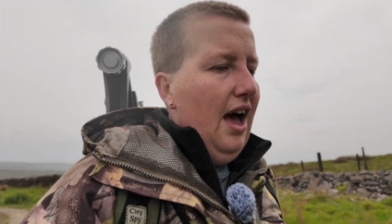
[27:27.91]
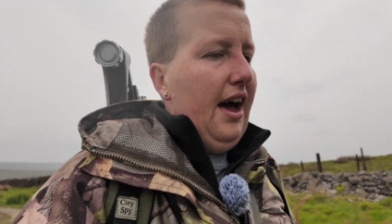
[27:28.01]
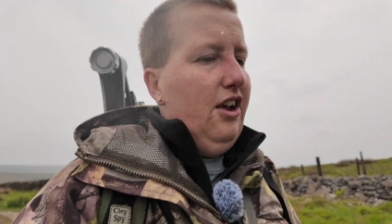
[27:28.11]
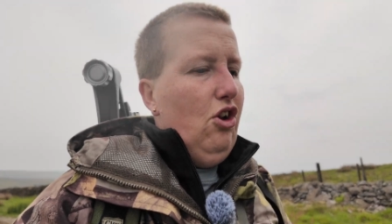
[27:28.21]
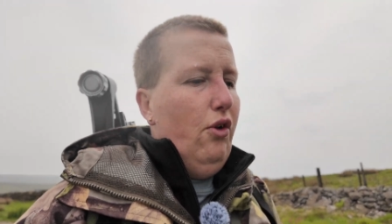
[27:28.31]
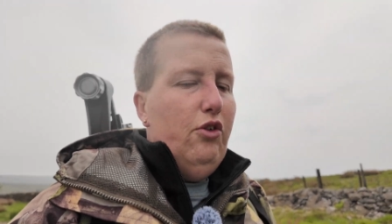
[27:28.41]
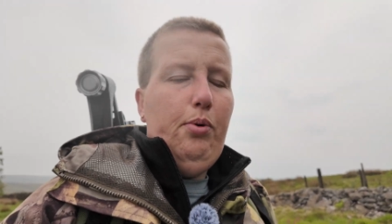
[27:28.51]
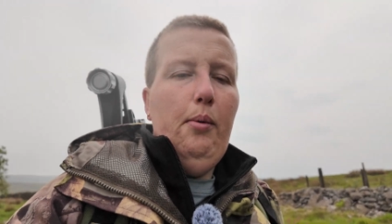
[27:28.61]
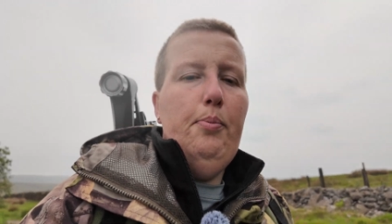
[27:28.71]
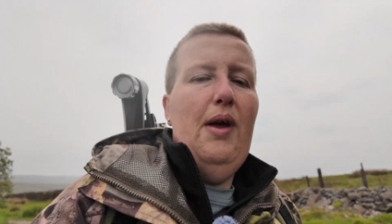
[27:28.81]
And I know there's
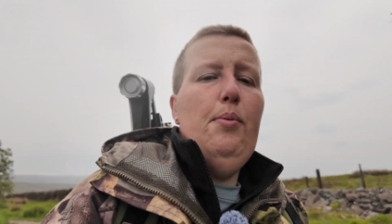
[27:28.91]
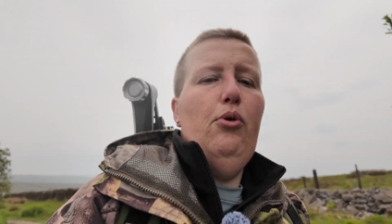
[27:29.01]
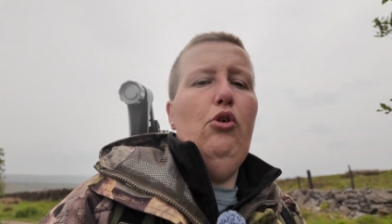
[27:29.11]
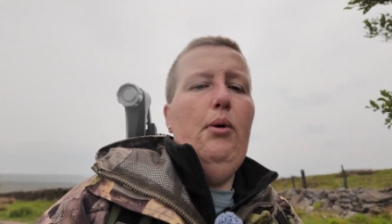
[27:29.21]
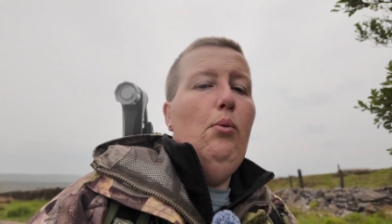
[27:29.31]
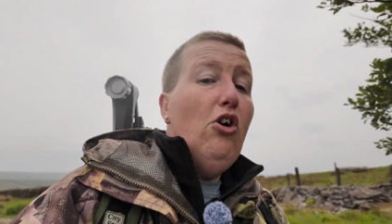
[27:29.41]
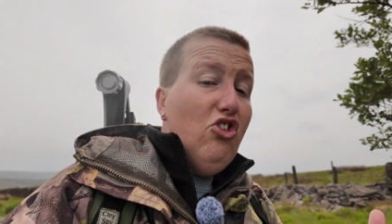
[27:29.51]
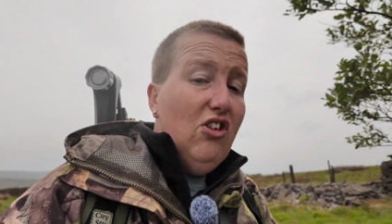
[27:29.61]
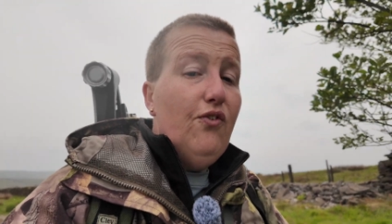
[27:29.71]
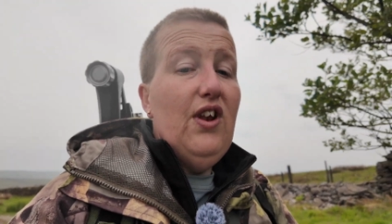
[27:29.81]
probably people that will be
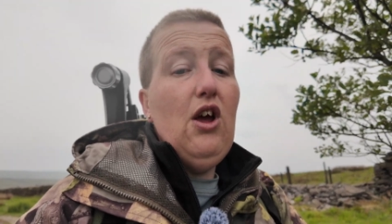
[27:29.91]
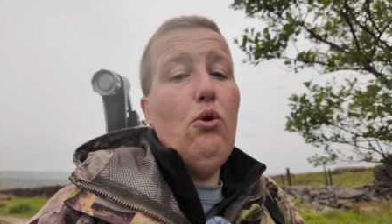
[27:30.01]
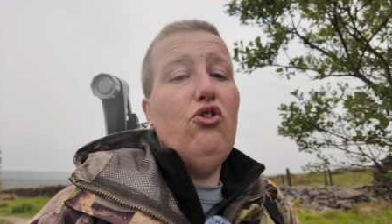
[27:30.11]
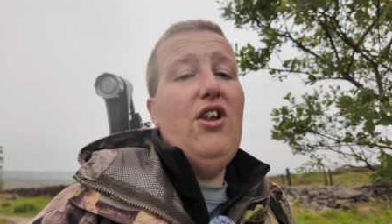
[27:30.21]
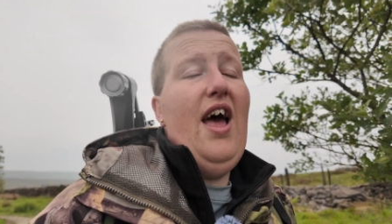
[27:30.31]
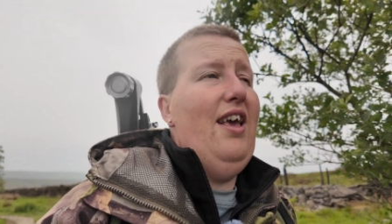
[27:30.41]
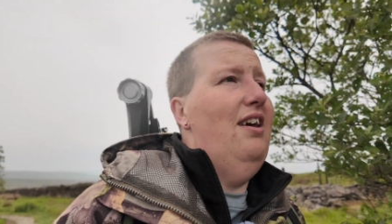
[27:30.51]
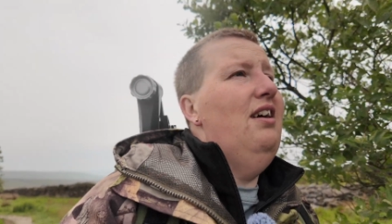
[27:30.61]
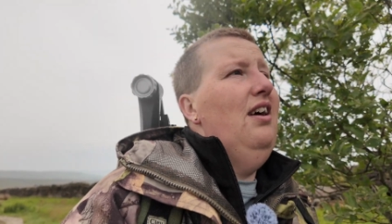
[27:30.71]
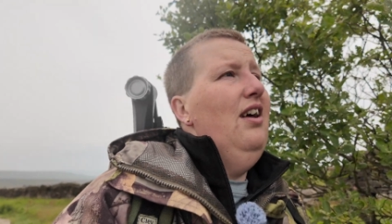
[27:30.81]
watching this video today
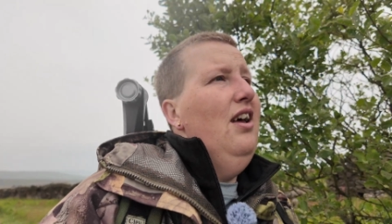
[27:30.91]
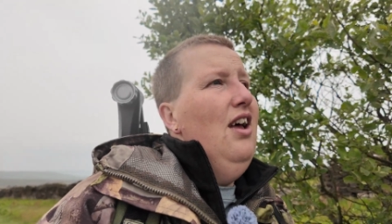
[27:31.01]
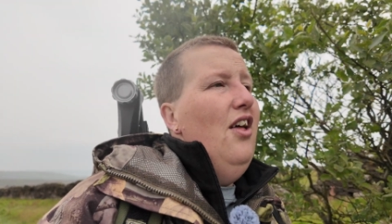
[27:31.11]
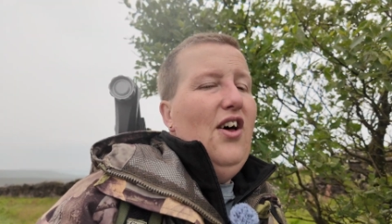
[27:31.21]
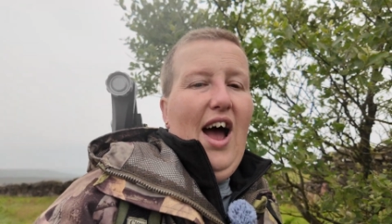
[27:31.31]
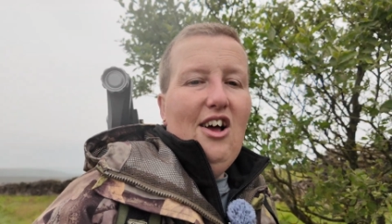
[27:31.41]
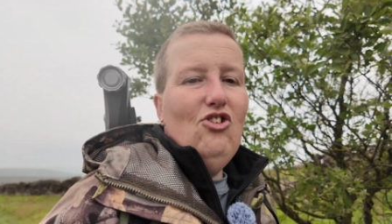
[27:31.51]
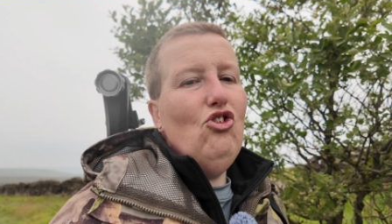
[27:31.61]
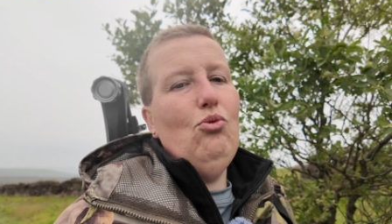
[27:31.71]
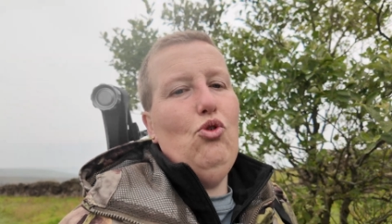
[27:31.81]
that
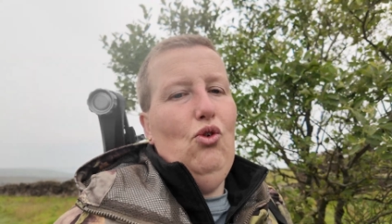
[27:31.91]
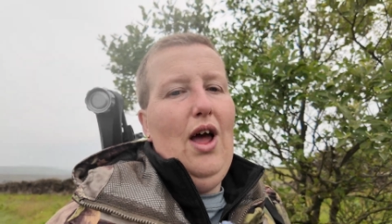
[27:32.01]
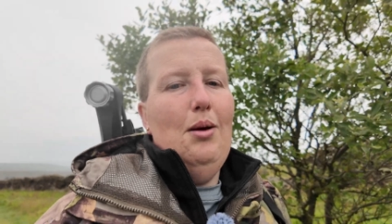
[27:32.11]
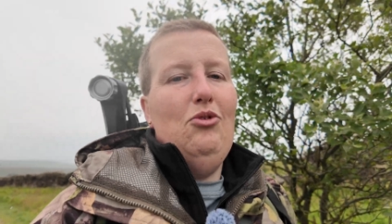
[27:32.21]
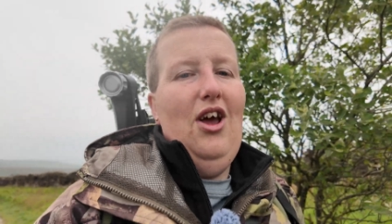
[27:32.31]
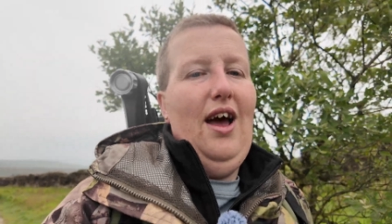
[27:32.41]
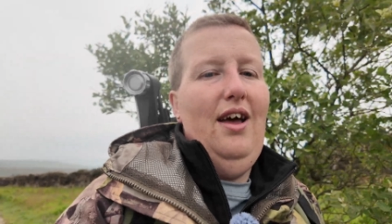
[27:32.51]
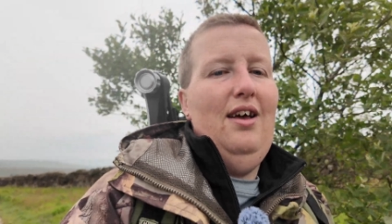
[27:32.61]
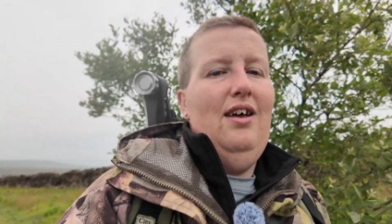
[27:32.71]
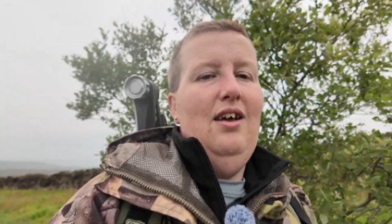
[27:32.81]
hasn't subscribed yet.
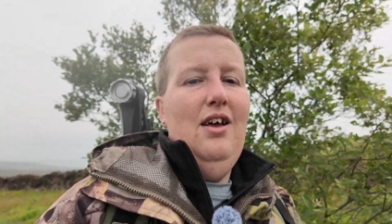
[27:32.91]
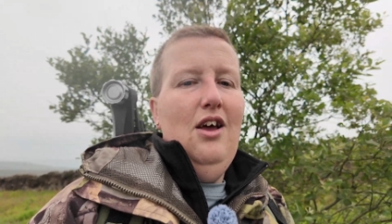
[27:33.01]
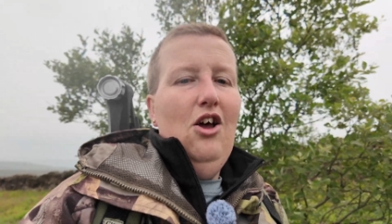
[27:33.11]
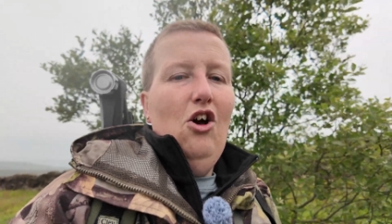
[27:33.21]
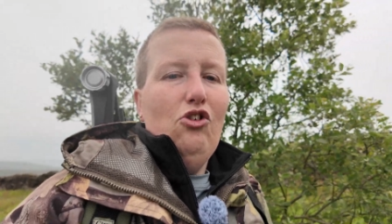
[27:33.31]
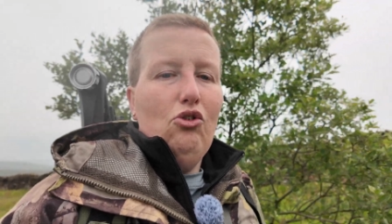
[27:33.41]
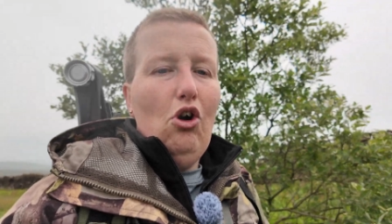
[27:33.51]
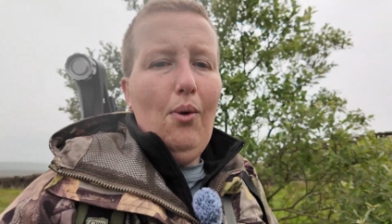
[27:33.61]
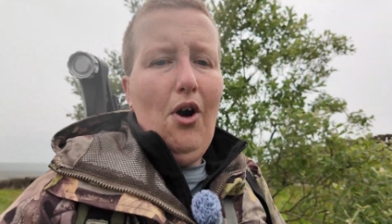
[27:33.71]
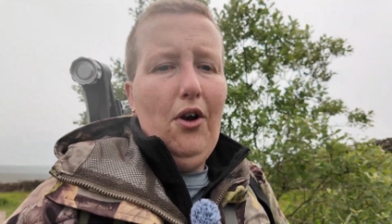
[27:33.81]
So
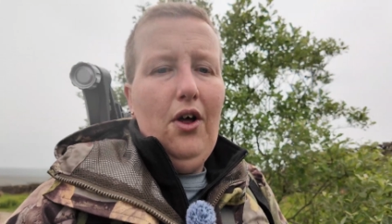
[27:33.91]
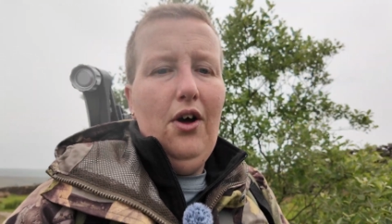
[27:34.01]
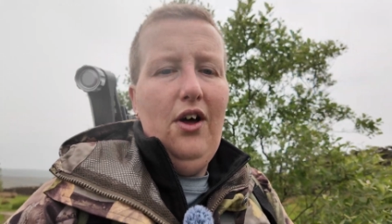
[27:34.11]
go on,